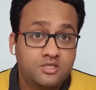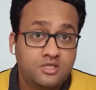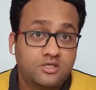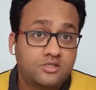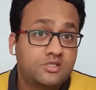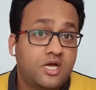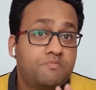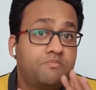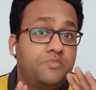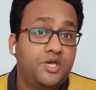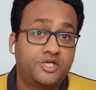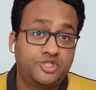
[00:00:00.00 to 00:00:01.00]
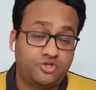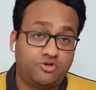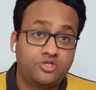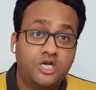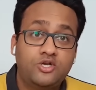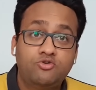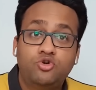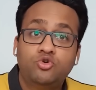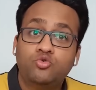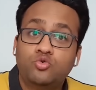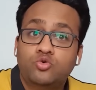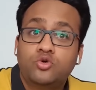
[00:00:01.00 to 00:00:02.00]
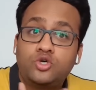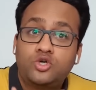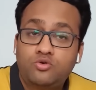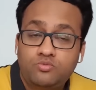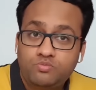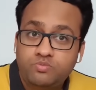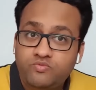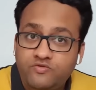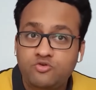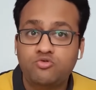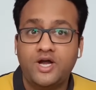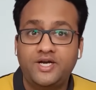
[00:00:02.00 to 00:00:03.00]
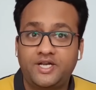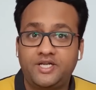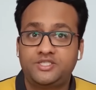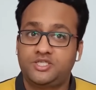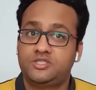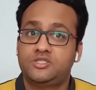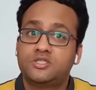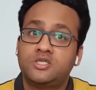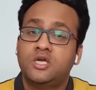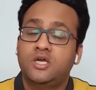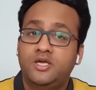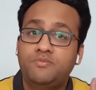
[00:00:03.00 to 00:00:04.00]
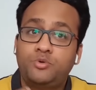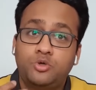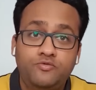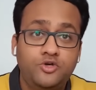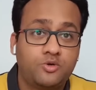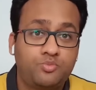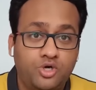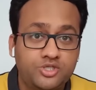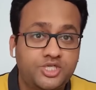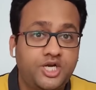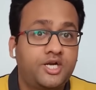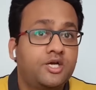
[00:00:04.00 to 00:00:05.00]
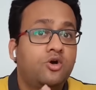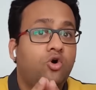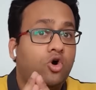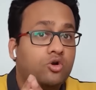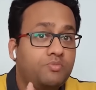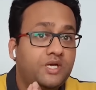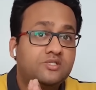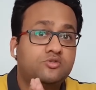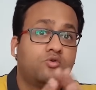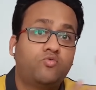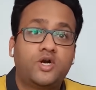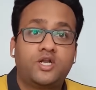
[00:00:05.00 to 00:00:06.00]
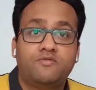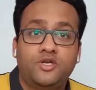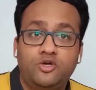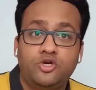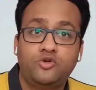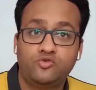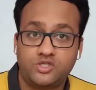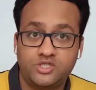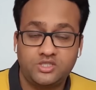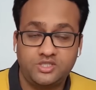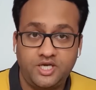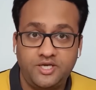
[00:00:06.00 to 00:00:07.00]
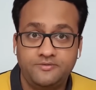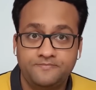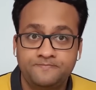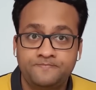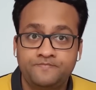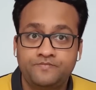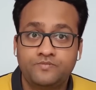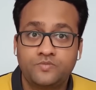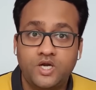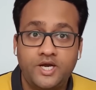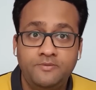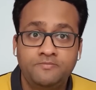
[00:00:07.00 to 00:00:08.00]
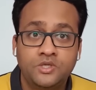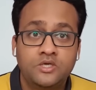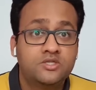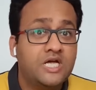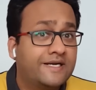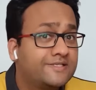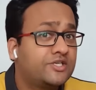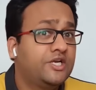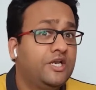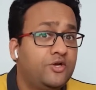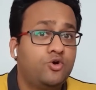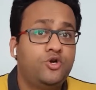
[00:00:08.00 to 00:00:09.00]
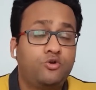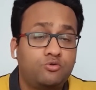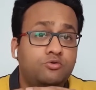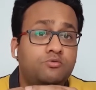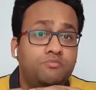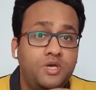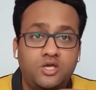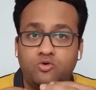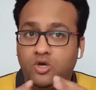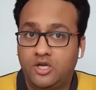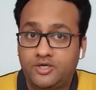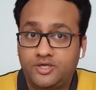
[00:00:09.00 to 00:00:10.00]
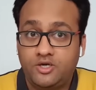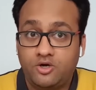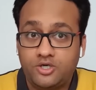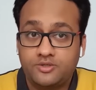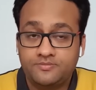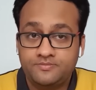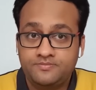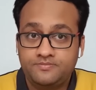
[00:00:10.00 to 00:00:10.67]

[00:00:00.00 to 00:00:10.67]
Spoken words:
the third step, make sure that you do few iterations, improve your project on basis of whatever your users are saying. Right, that's really going to make you learn a lot.